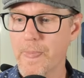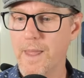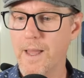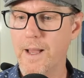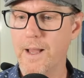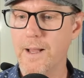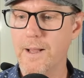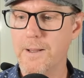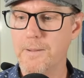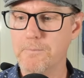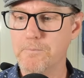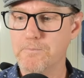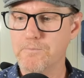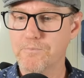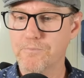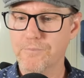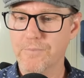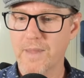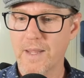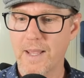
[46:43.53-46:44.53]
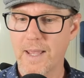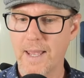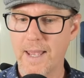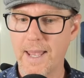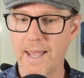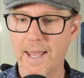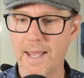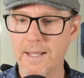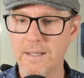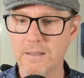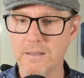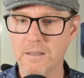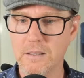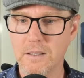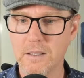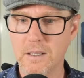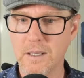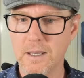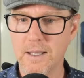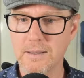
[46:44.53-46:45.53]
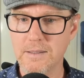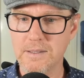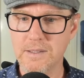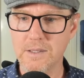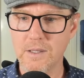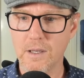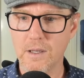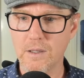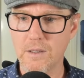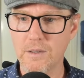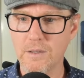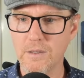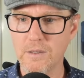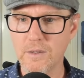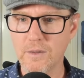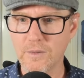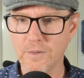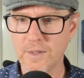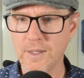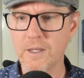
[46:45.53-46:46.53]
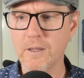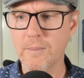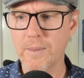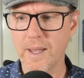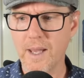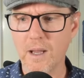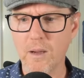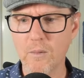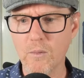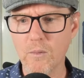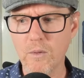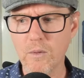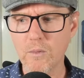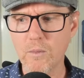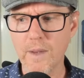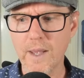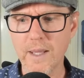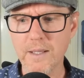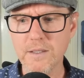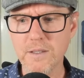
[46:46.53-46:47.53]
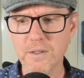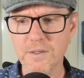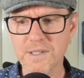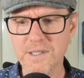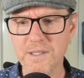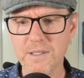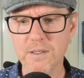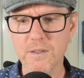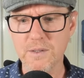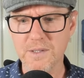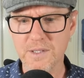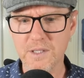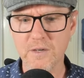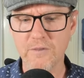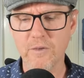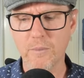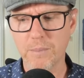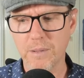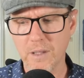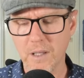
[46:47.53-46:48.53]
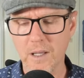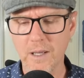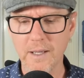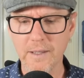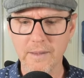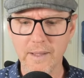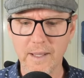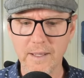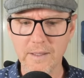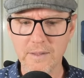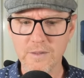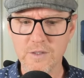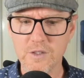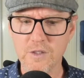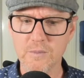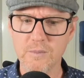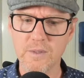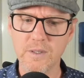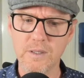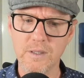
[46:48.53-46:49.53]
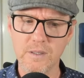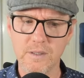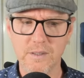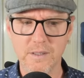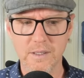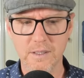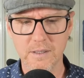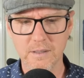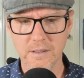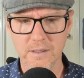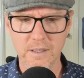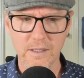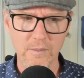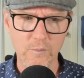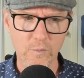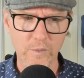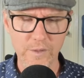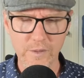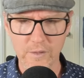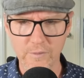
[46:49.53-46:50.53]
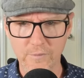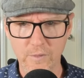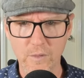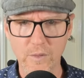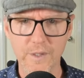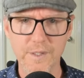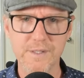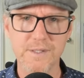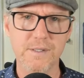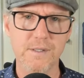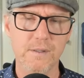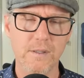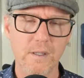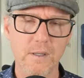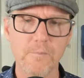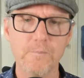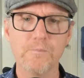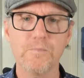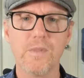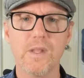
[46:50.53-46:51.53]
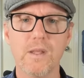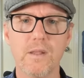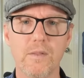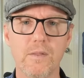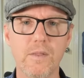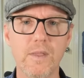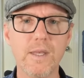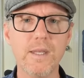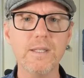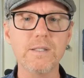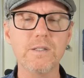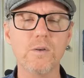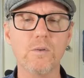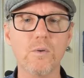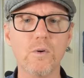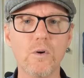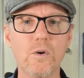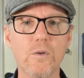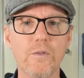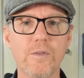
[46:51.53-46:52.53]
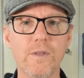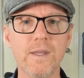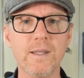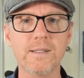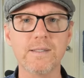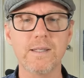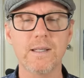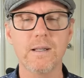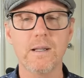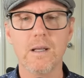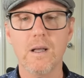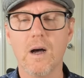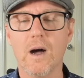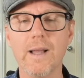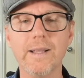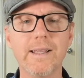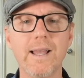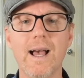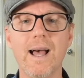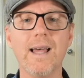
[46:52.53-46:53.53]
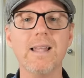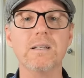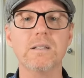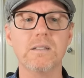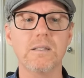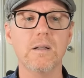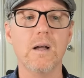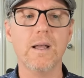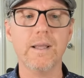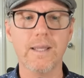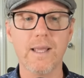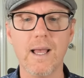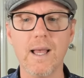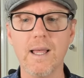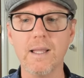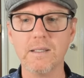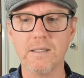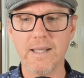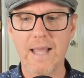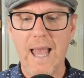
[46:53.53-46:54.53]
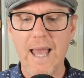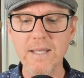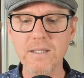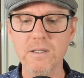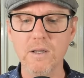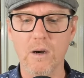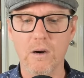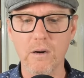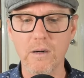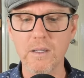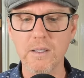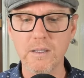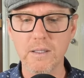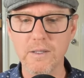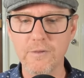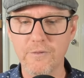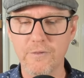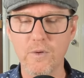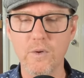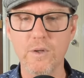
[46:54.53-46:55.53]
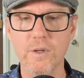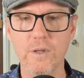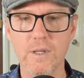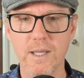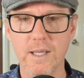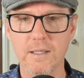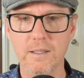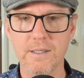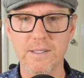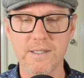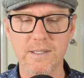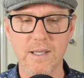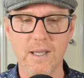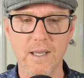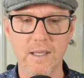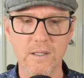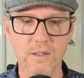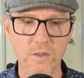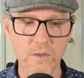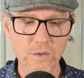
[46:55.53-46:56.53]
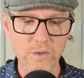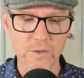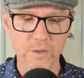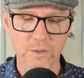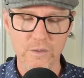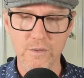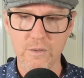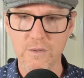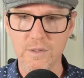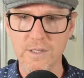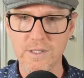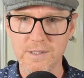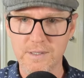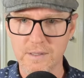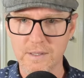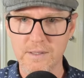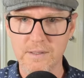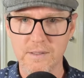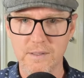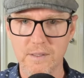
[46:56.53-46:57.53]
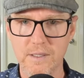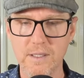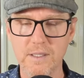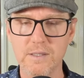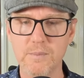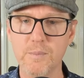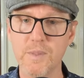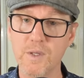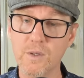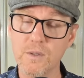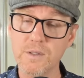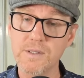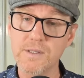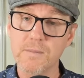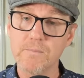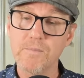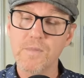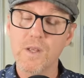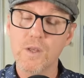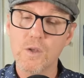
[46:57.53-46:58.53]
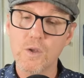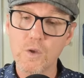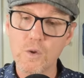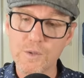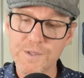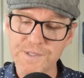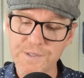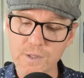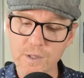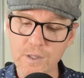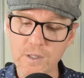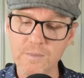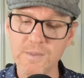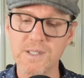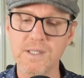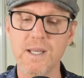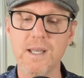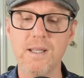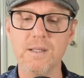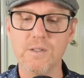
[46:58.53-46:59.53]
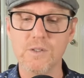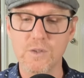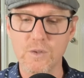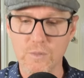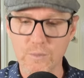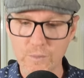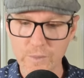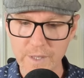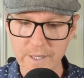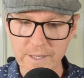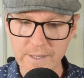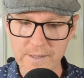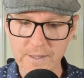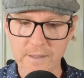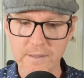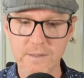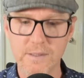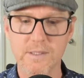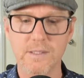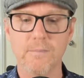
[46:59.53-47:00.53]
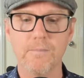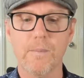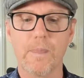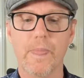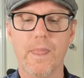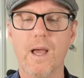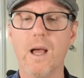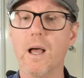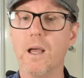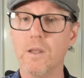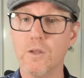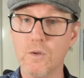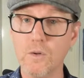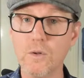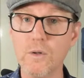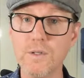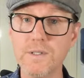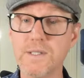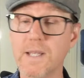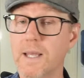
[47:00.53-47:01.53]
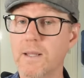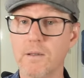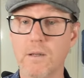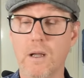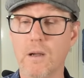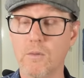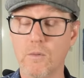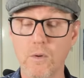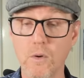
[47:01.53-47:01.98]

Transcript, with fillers: Um, and, and so you know, think about, well, where do you see yourself applying that instrument and with your voice? And these are all things that I can't, I can't categorically for you, Kelly, say you should do this, this, and this, because your circumstance, your reasons are yours and are